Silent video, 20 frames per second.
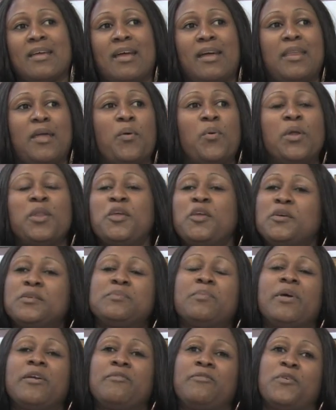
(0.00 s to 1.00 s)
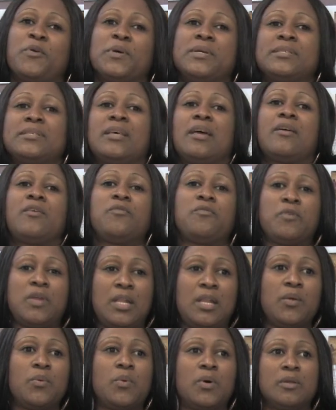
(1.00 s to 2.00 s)
And I want to use my voice. I
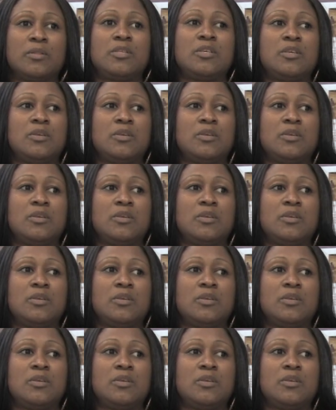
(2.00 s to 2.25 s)
really want